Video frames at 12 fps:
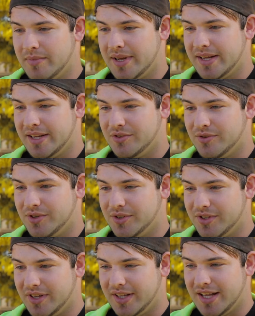been
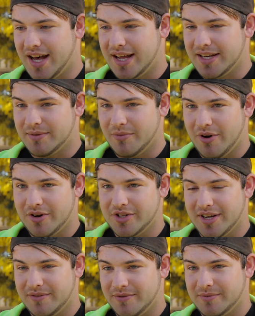introduced to the gardening
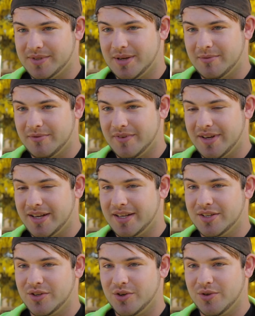project from some of our
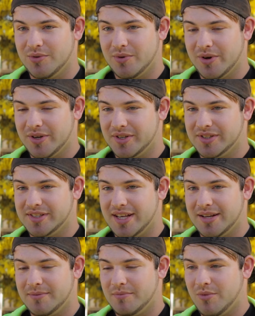youth workers
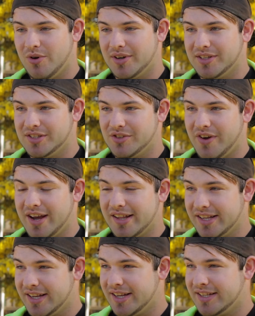at Mind
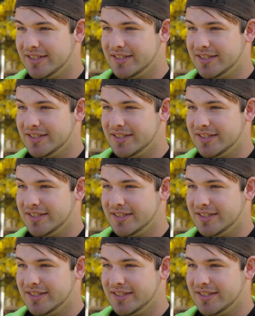Australia.